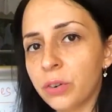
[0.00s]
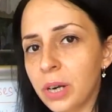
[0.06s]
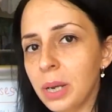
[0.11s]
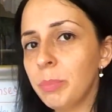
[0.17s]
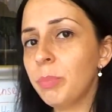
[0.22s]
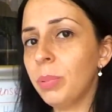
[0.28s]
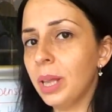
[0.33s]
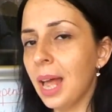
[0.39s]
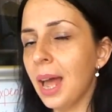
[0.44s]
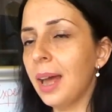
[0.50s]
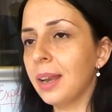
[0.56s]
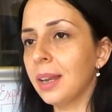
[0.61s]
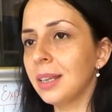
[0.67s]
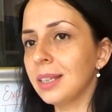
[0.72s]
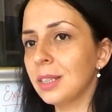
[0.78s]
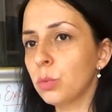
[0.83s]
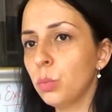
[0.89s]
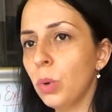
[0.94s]
a free
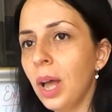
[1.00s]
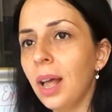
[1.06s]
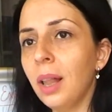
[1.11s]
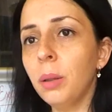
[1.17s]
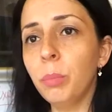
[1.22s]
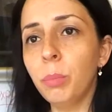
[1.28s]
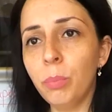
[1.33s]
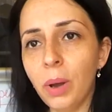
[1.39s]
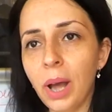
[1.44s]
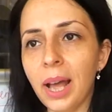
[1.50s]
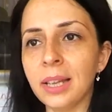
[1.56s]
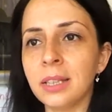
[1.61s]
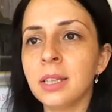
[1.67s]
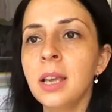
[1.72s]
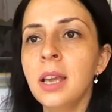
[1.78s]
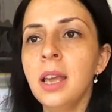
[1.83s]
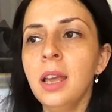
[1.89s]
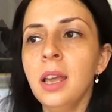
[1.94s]
plan as well,
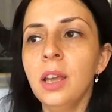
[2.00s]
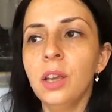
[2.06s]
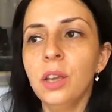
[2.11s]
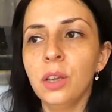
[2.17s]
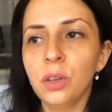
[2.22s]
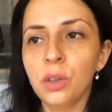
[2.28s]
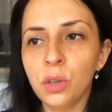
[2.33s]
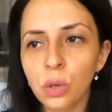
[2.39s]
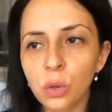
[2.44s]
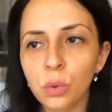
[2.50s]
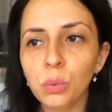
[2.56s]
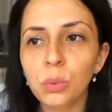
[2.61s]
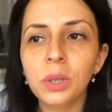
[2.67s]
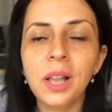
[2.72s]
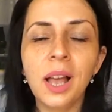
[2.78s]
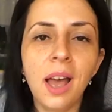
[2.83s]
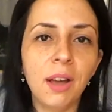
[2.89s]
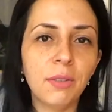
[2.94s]
but you
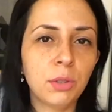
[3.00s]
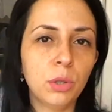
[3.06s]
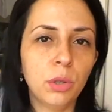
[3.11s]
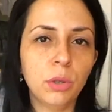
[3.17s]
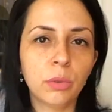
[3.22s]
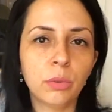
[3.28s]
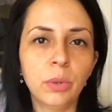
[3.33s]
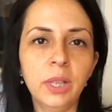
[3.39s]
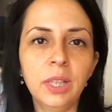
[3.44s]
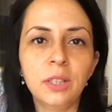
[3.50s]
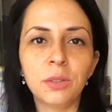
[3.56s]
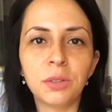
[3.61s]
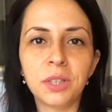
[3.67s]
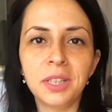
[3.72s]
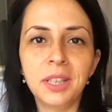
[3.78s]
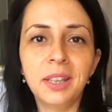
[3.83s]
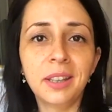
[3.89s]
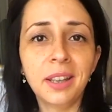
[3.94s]
will have to agree
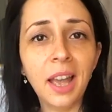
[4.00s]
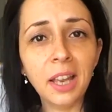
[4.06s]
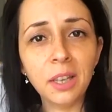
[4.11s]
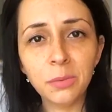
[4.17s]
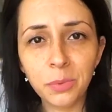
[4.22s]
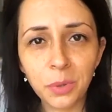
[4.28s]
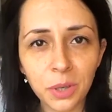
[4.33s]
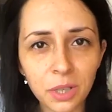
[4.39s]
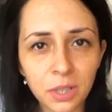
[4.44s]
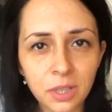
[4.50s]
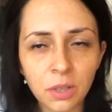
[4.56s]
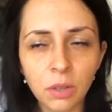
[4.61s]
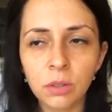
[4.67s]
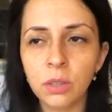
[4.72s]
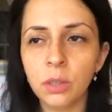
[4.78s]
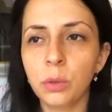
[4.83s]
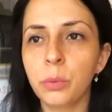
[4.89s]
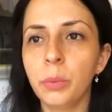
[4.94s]
to seeing adverts
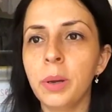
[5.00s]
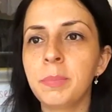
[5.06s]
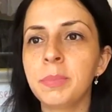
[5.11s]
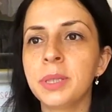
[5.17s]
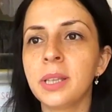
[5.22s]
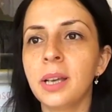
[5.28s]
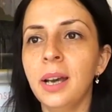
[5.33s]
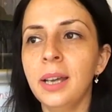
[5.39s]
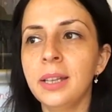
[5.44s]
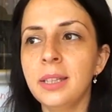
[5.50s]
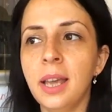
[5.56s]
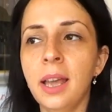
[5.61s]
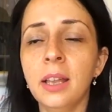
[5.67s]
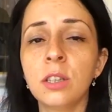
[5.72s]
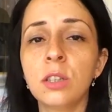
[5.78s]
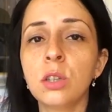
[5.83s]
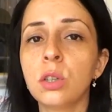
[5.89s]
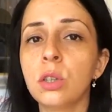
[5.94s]
on your website
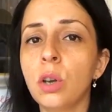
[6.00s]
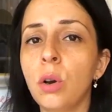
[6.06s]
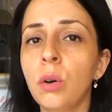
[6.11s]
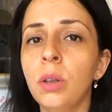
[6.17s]
and to